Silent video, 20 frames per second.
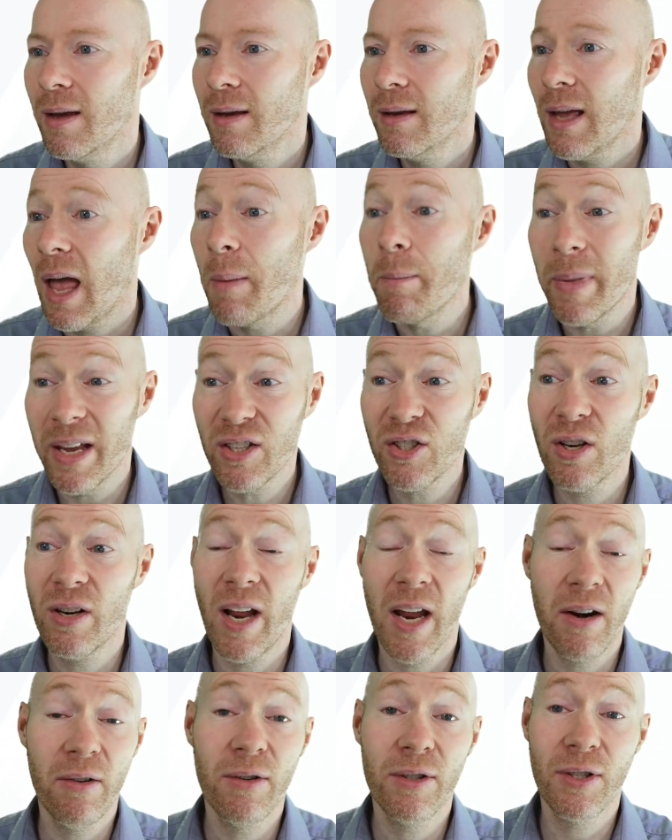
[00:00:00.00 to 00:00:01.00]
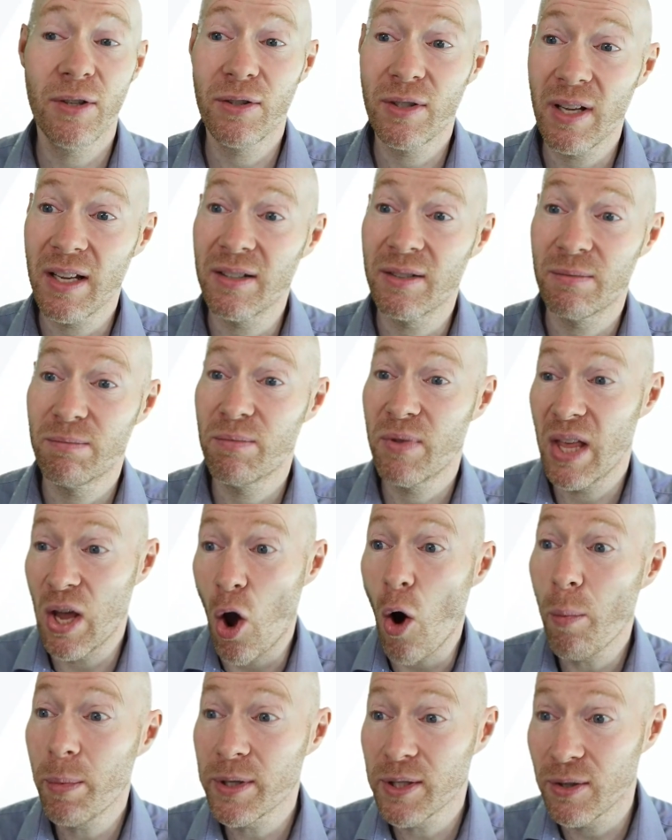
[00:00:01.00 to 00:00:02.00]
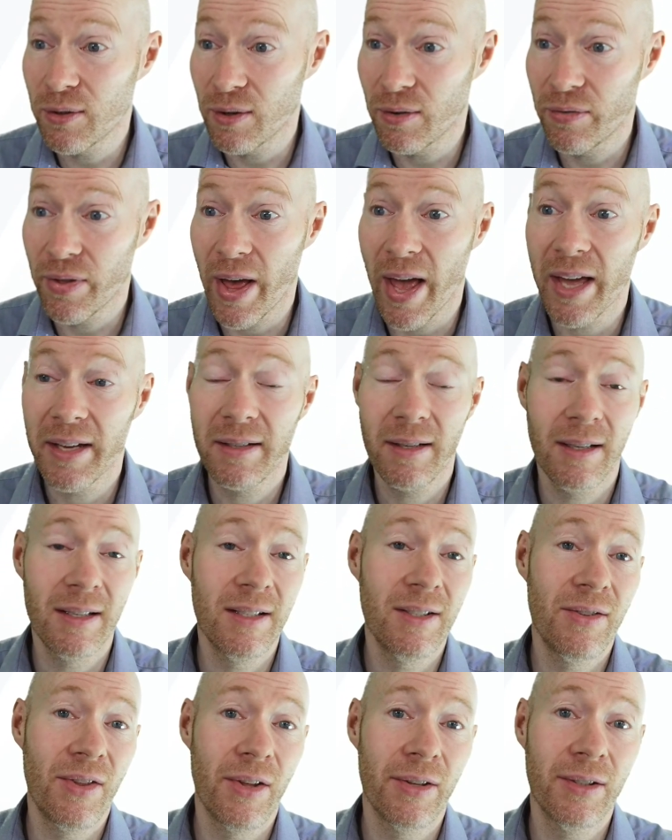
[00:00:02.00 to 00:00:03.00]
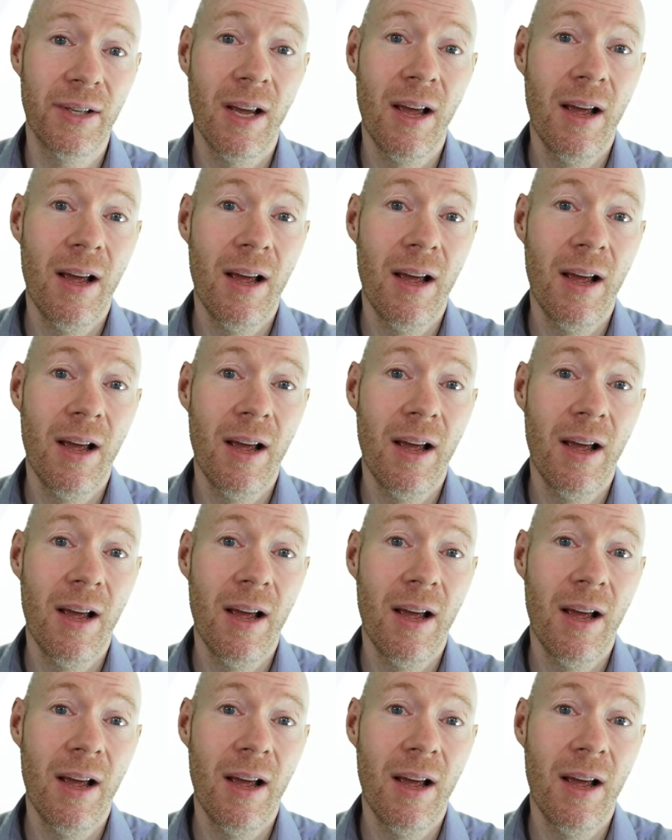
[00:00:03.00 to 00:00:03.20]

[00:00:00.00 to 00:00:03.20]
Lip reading: Omission errors is the opposite of that, is that